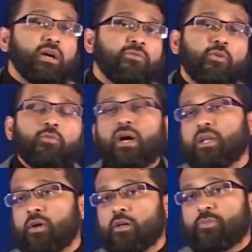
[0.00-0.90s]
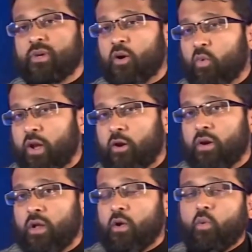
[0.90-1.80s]
of you might not be aware,
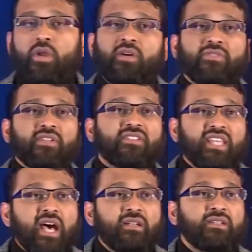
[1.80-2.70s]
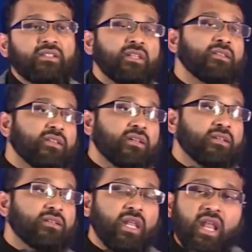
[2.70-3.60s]
one of the saddest
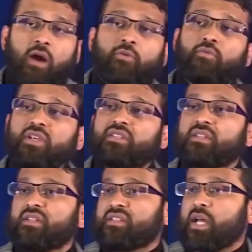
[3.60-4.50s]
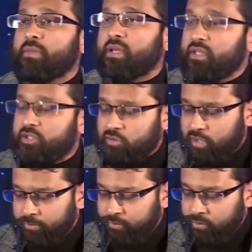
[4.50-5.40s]
incidents in our recent Islamic
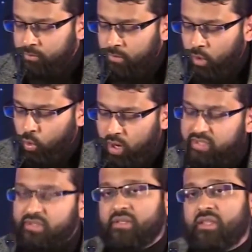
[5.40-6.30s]
history was